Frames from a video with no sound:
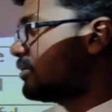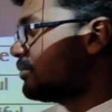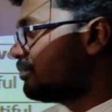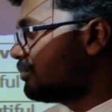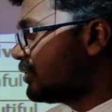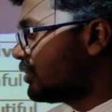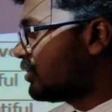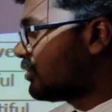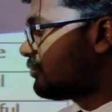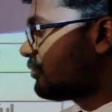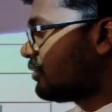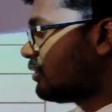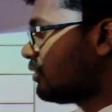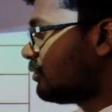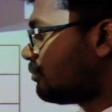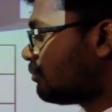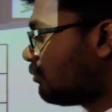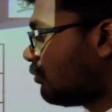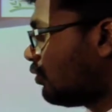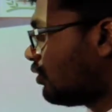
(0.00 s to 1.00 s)
Beautiful,
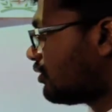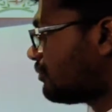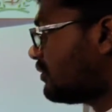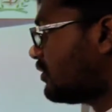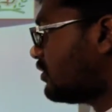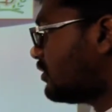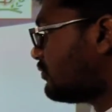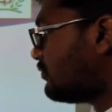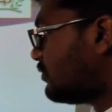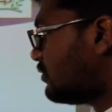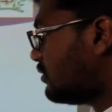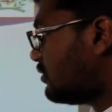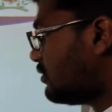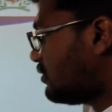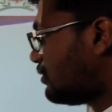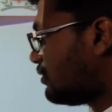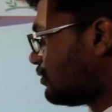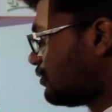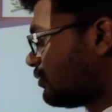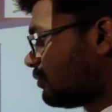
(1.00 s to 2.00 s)
more beautiful,
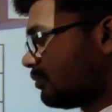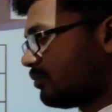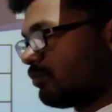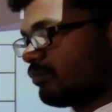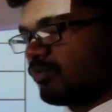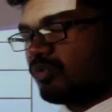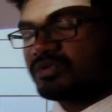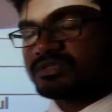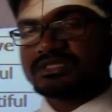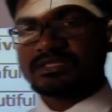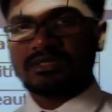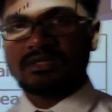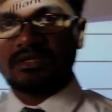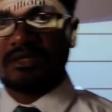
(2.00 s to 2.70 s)
most